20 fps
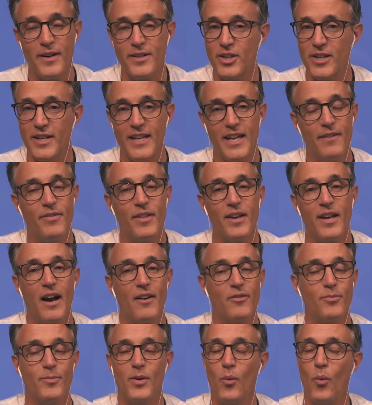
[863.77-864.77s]
It's going to give the
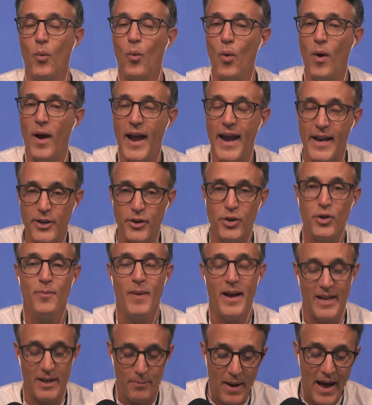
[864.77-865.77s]
government way too
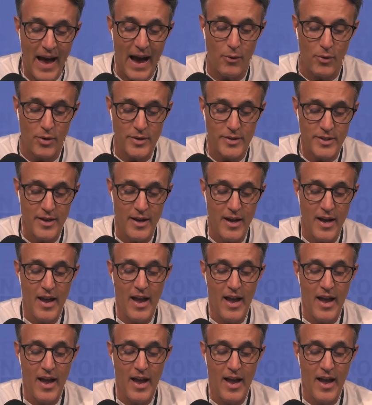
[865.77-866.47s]
many powers.